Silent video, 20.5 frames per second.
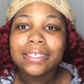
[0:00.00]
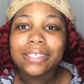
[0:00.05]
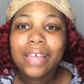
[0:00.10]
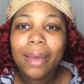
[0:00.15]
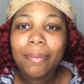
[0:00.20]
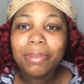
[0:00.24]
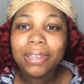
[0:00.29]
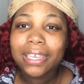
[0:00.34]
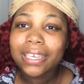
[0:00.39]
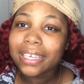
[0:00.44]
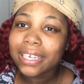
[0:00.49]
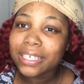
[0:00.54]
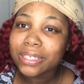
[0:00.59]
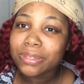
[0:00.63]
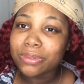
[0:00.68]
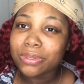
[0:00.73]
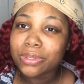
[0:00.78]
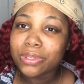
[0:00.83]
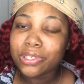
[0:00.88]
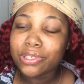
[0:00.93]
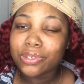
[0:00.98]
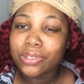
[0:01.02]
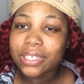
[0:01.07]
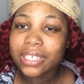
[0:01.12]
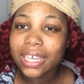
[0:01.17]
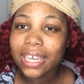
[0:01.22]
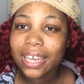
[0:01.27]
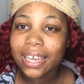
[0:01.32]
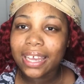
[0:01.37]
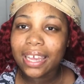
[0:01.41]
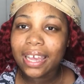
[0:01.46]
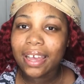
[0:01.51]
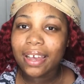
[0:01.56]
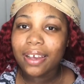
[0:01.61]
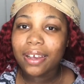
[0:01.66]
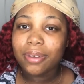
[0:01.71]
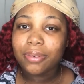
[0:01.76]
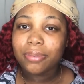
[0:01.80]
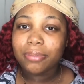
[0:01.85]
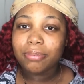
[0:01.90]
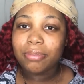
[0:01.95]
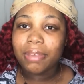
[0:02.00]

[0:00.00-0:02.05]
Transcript: so i've been looking at some swimsuits to get um